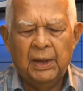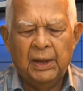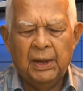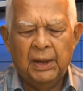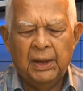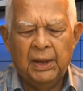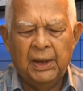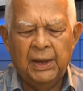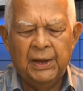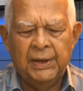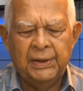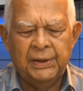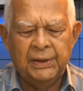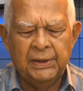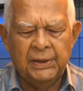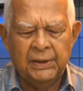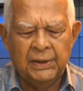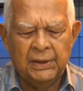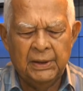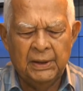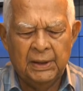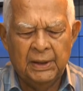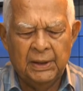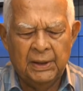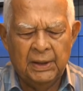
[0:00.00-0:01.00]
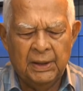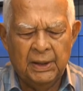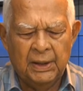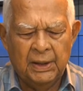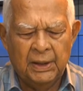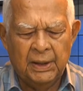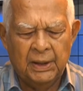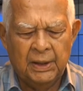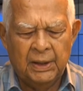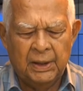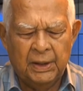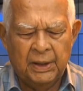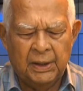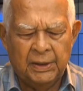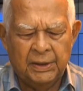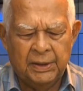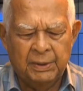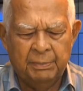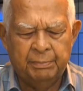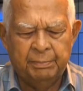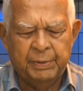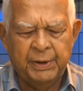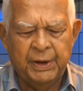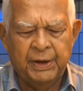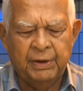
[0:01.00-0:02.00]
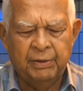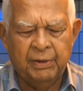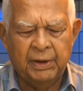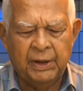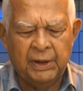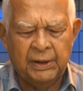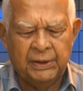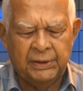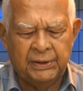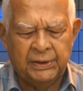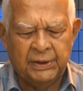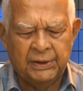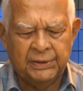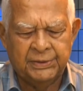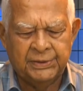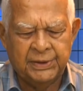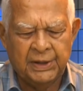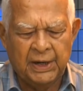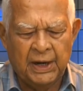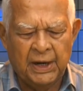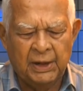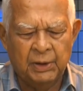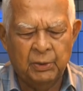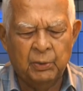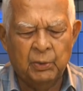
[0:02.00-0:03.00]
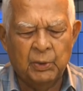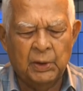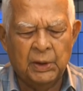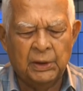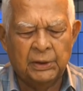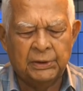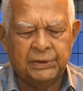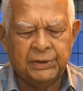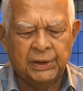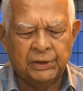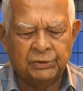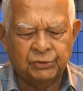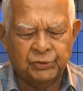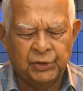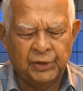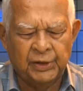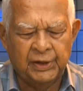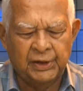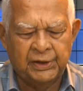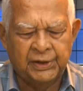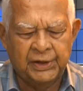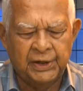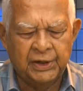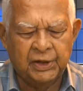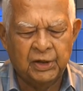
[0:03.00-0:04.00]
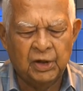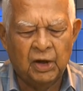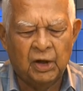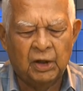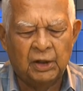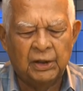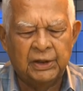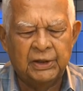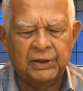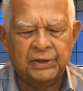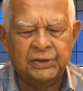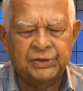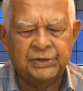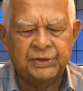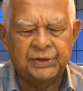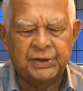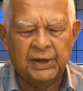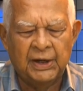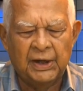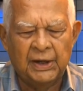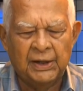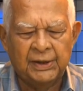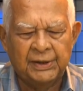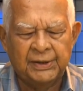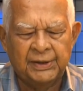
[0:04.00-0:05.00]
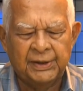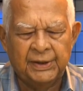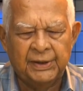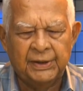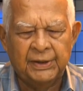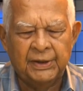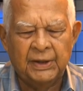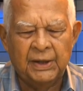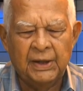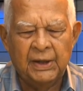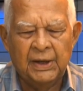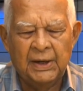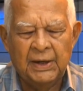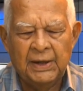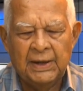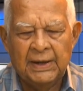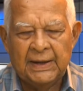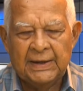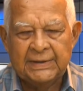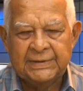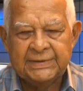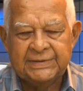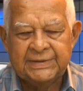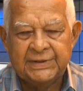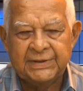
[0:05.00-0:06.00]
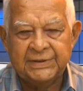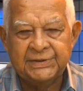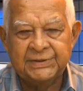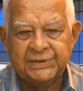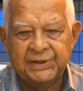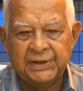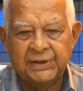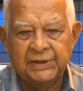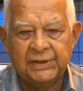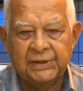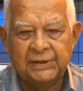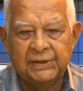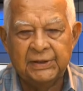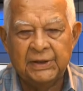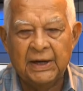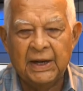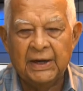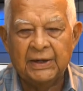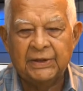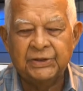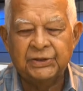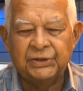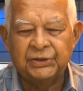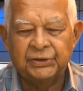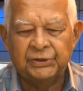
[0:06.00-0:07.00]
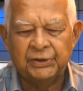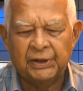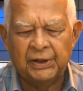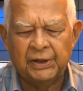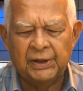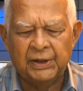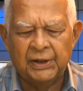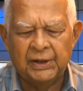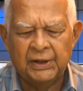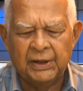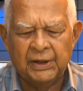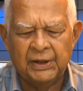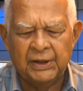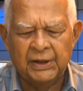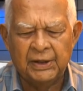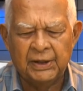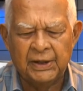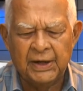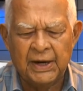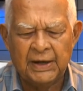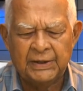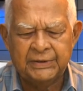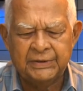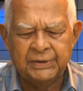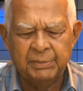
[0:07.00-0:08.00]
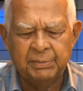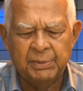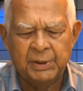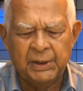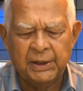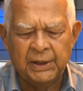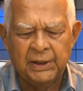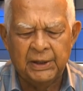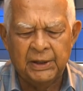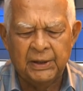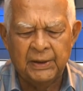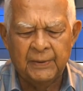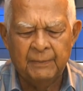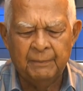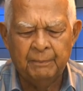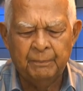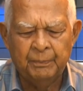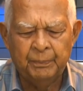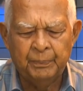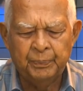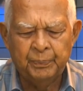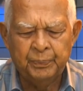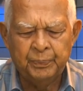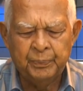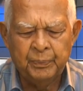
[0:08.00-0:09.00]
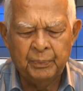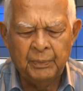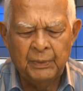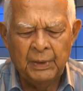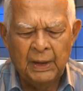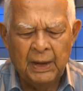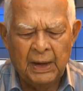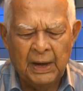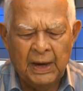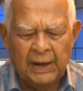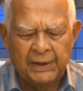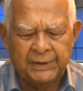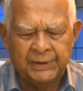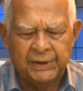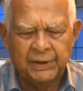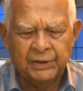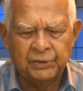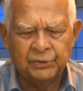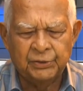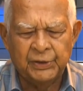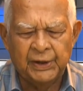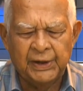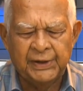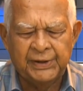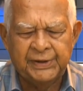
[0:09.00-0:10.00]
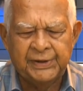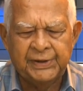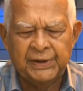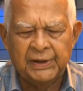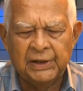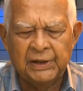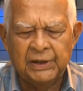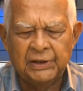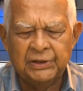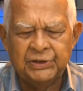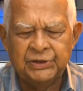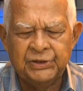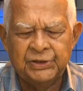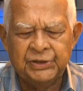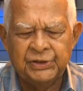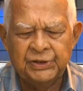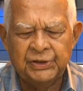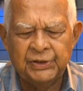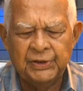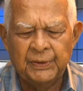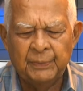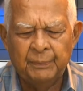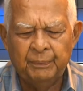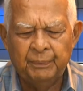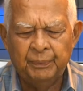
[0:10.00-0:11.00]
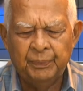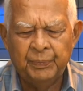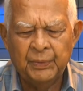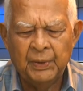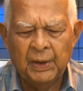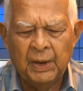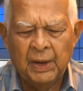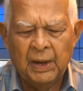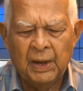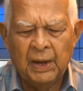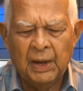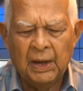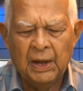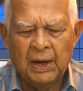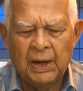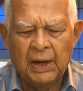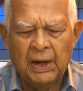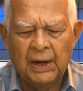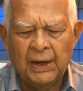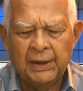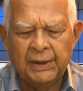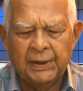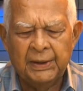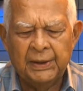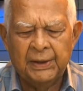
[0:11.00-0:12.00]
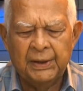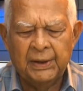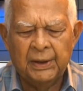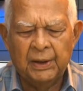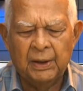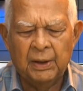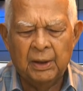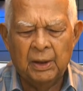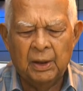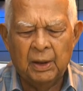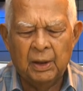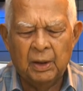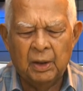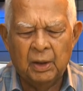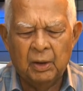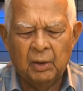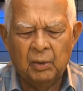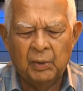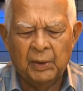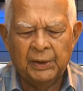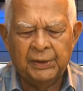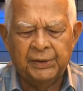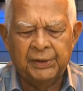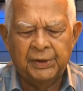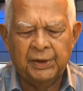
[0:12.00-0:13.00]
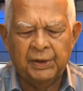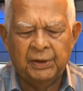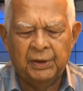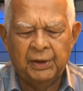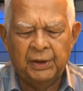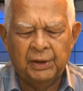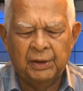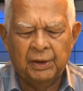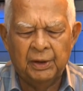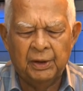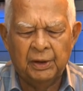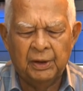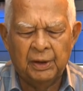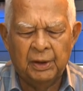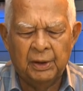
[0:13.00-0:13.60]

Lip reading: In the period that I worked at Trinity College as an assistant lecturer in anatomy, I did research, and with the